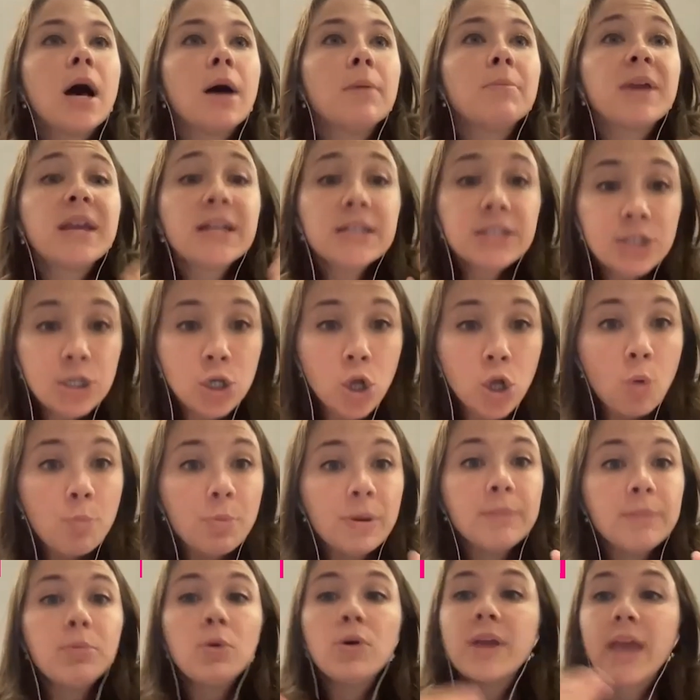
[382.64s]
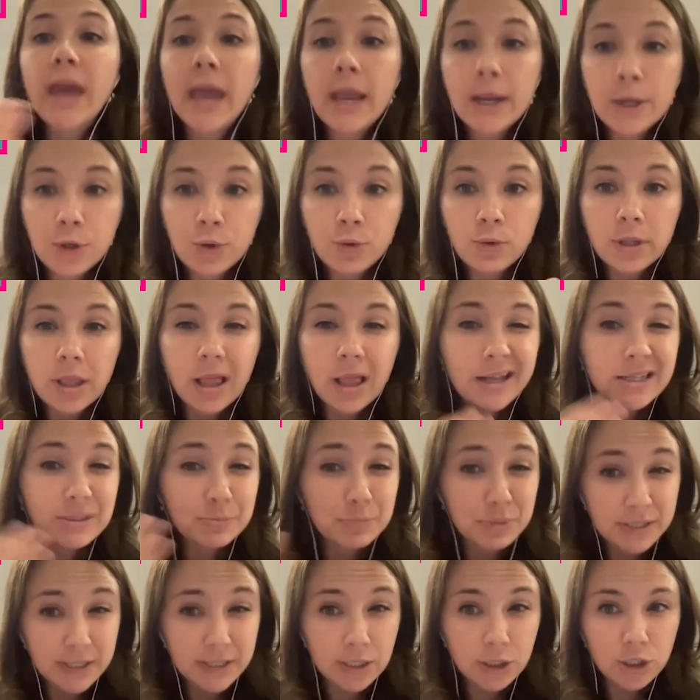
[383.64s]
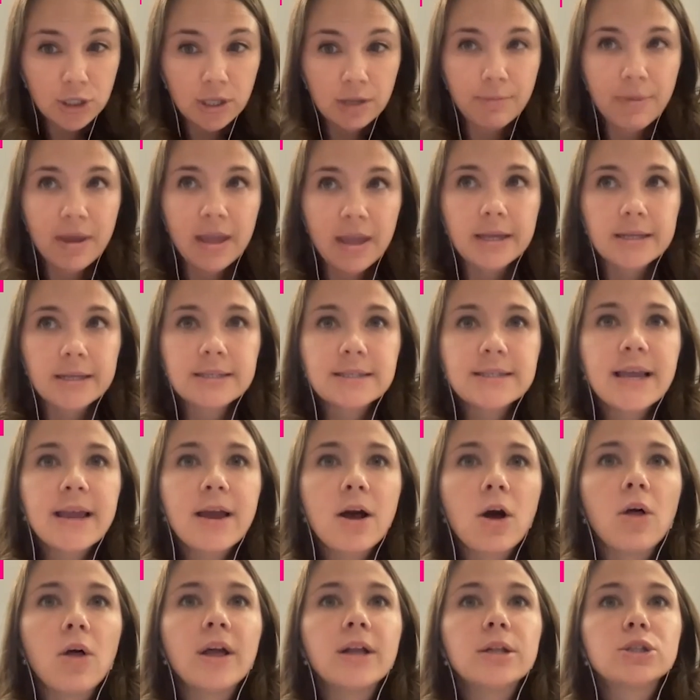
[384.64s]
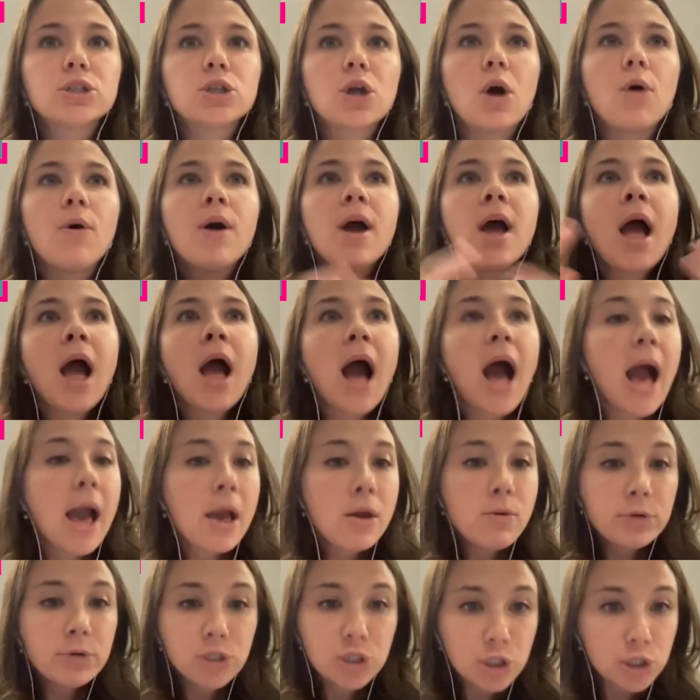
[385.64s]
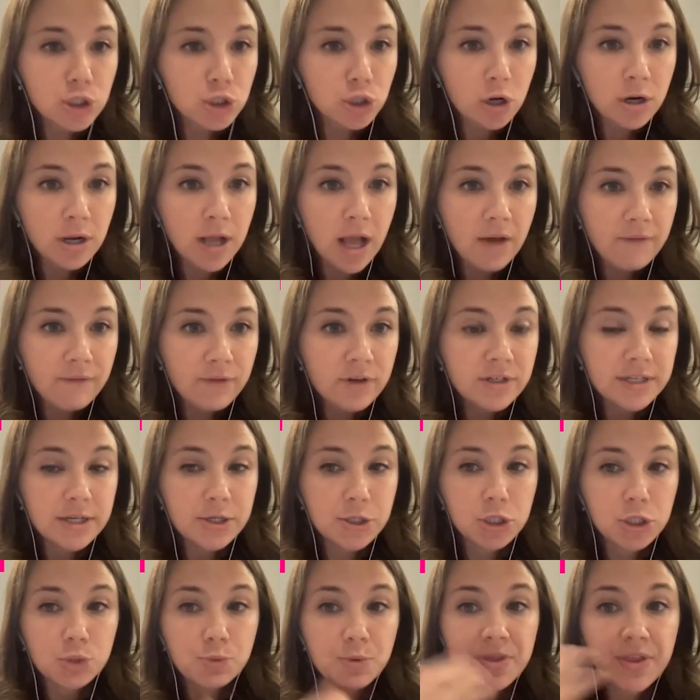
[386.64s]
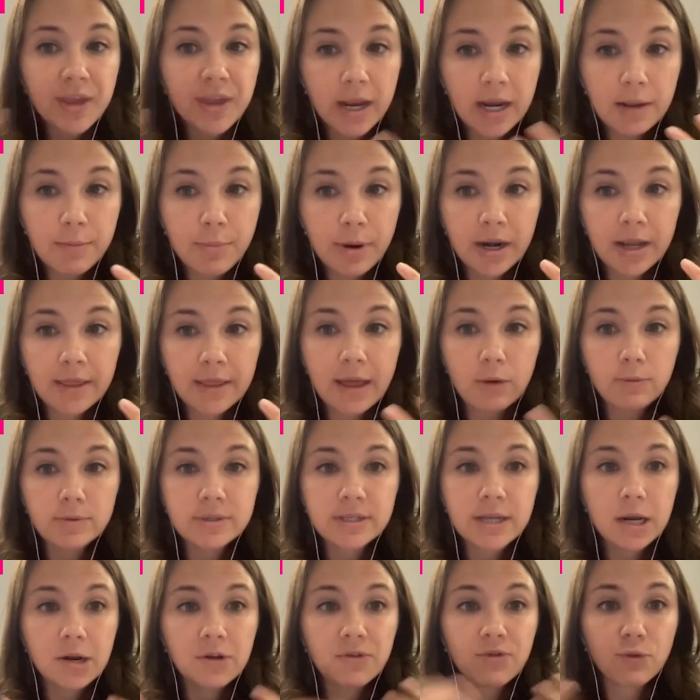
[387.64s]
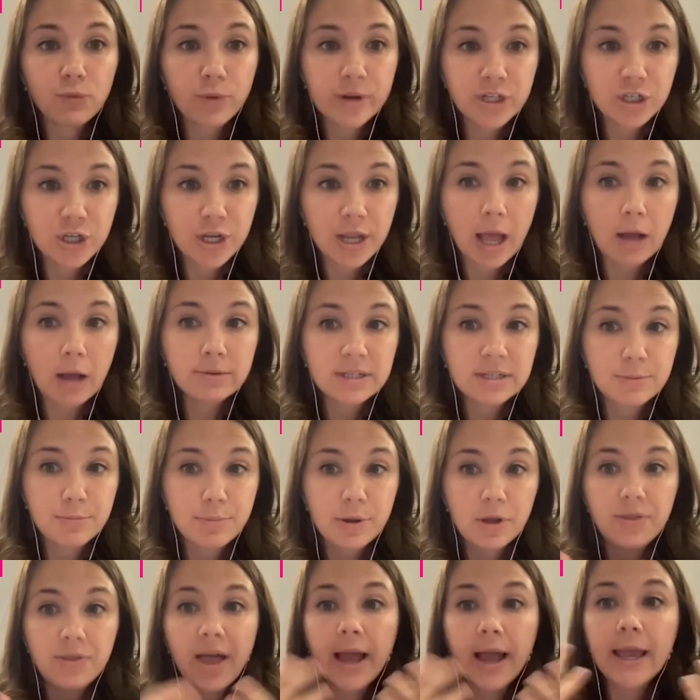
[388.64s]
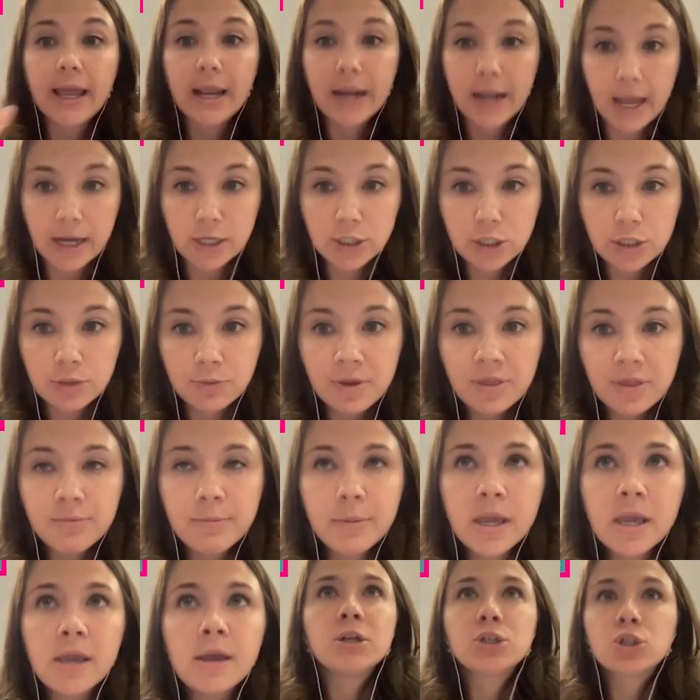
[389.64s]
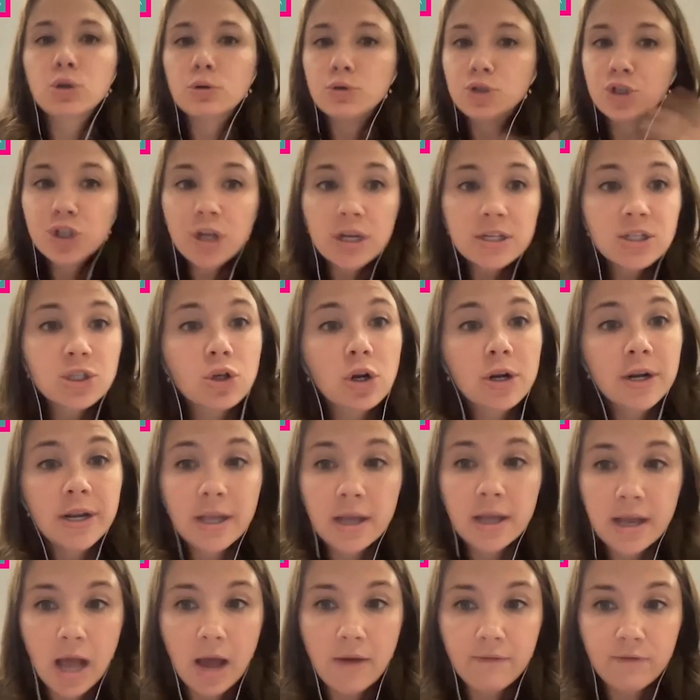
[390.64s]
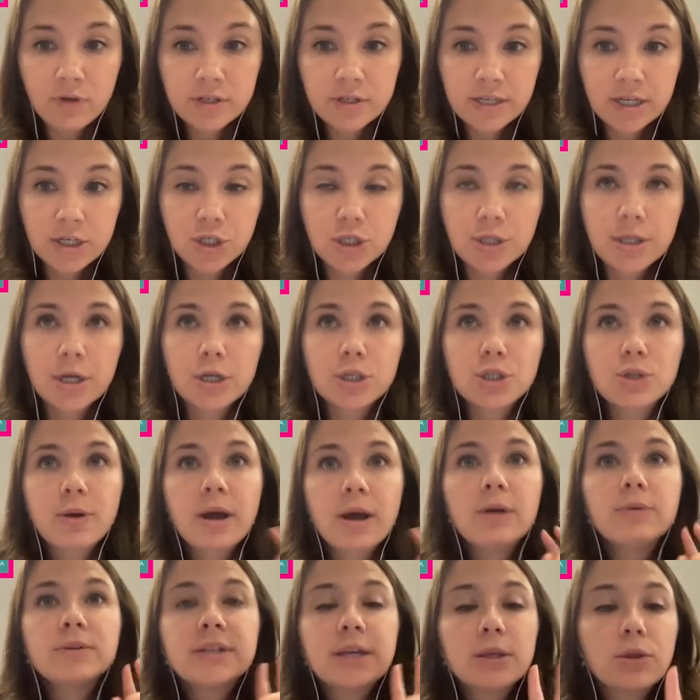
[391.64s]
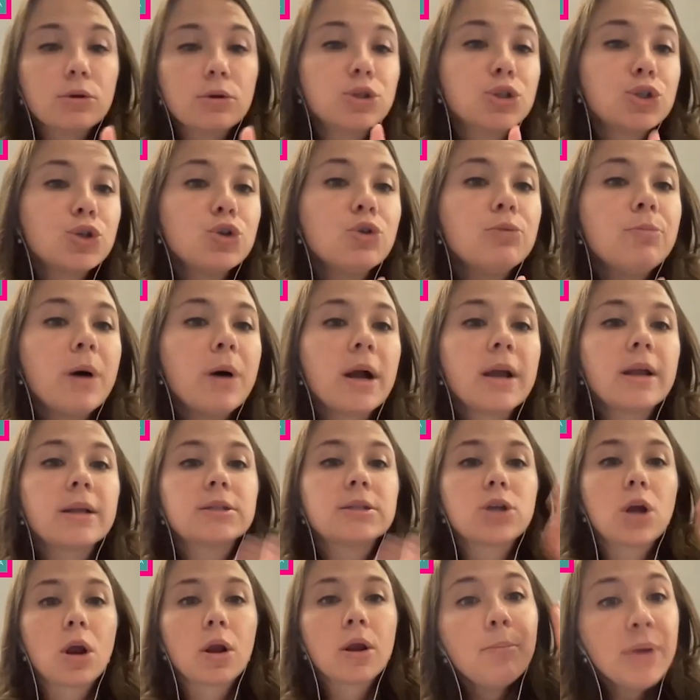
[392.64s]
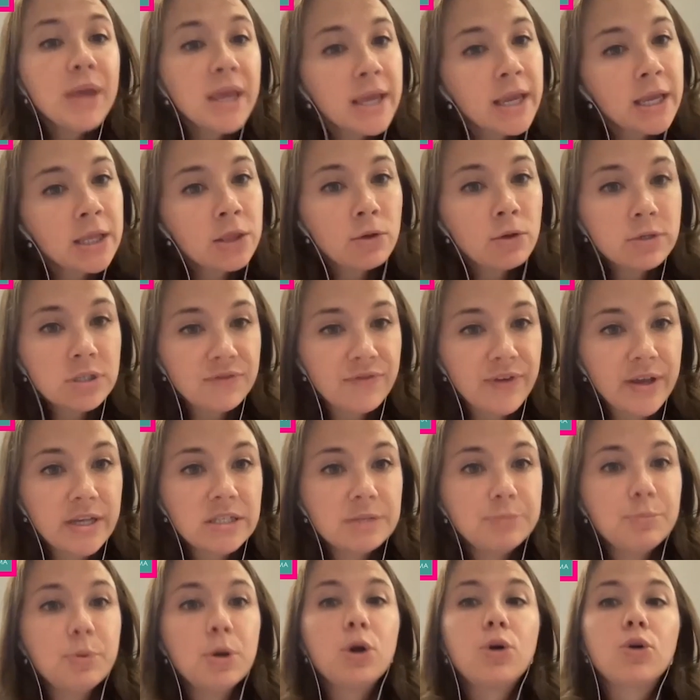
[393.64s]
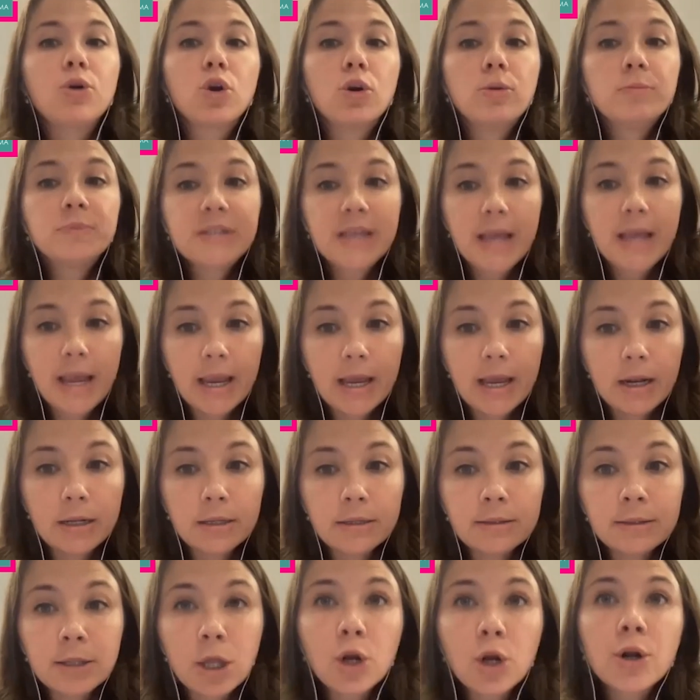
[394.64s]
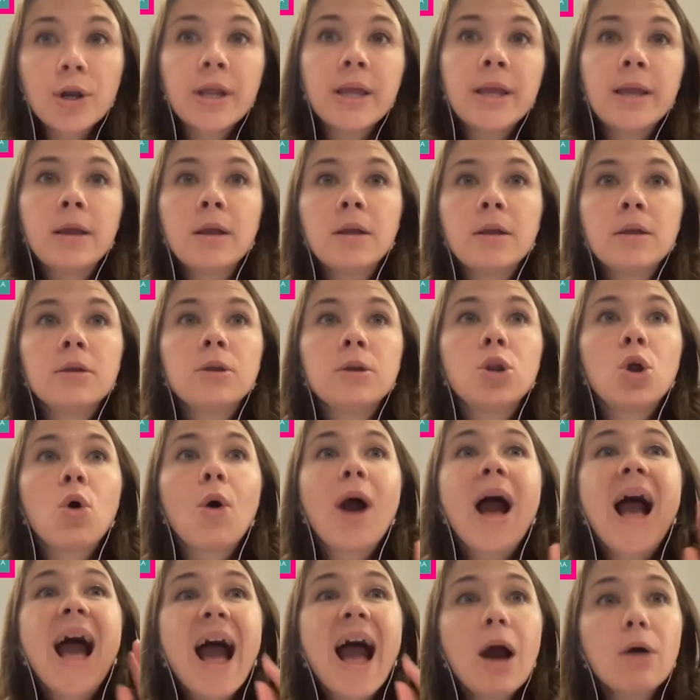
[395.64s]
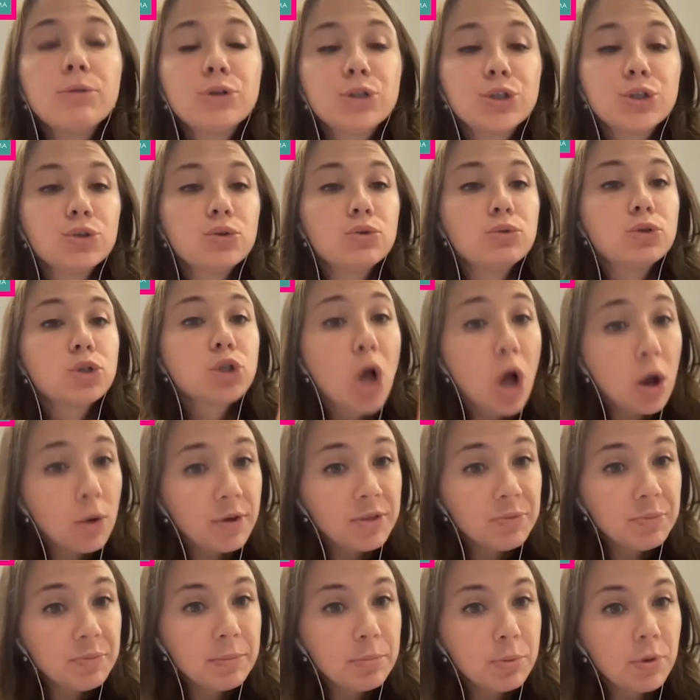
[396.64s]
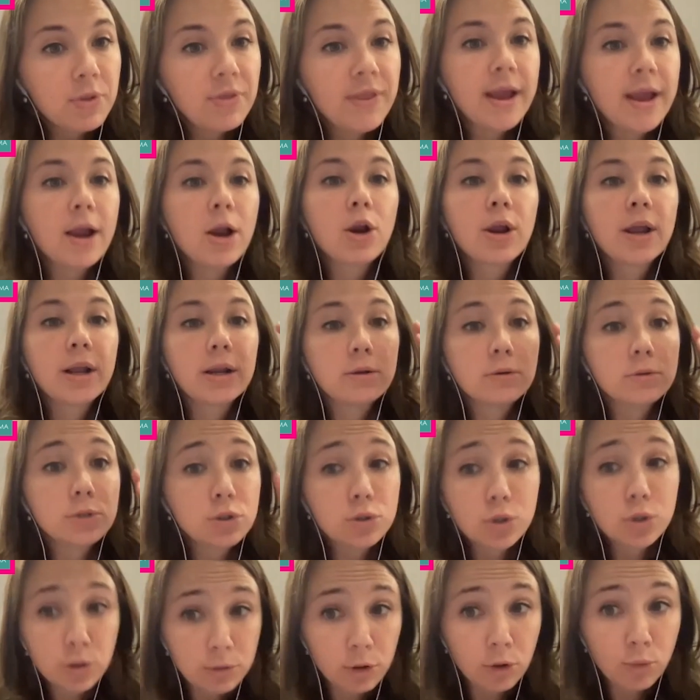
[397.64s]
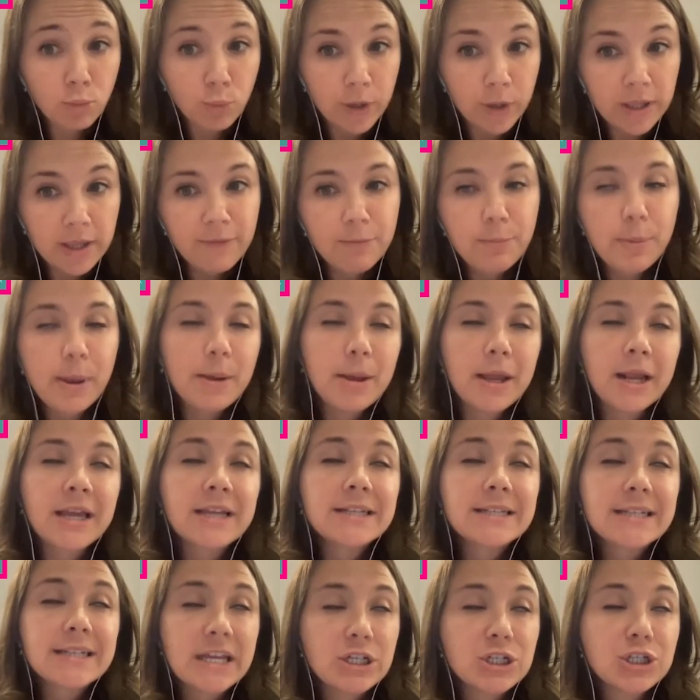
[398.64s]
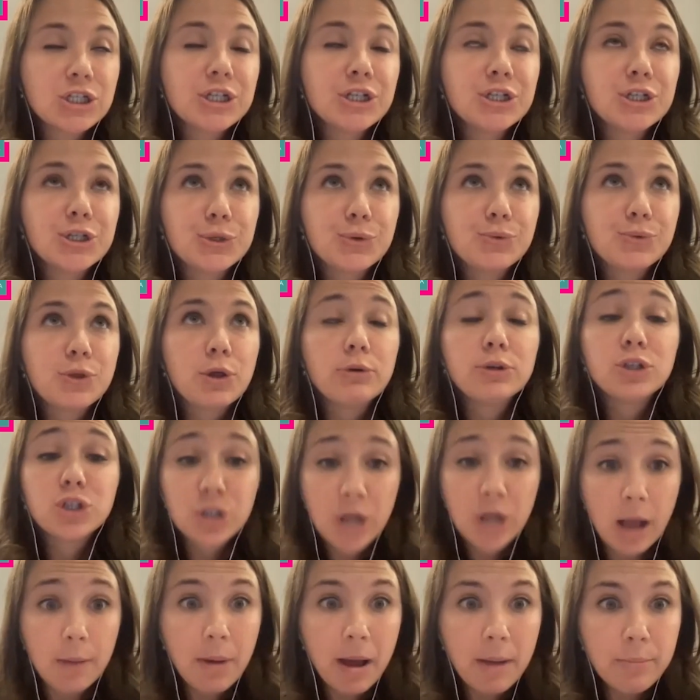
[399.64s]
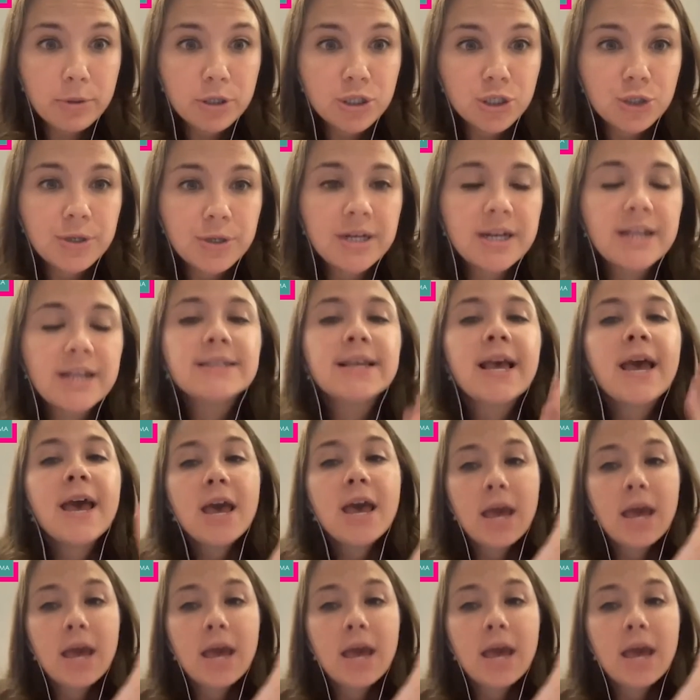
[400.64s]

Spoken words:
get to know people, gain new clients, potentially make a sale. And so I would just start conversations with anybody that was kind of reaching out to build that connection with me. So just starting a conversation there. So I would say those 2 buckets are being in those Facebook groups and learning, how to talk with people there and really paying attention to those job opportunities.